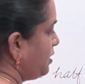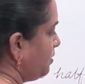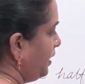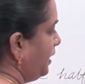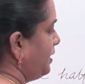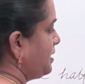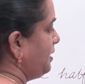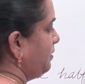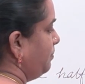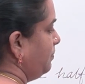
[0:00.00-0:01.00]
square is
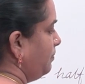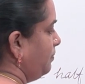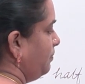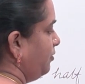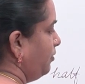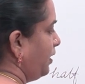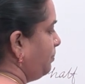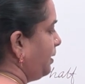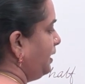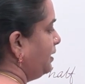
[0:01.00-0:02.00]
1
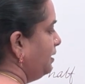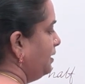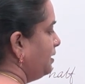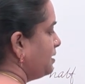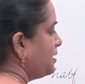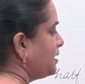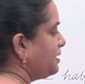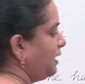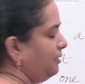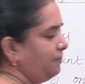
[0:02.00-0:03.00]
by
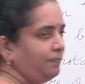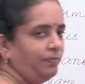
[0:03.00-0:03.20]
16.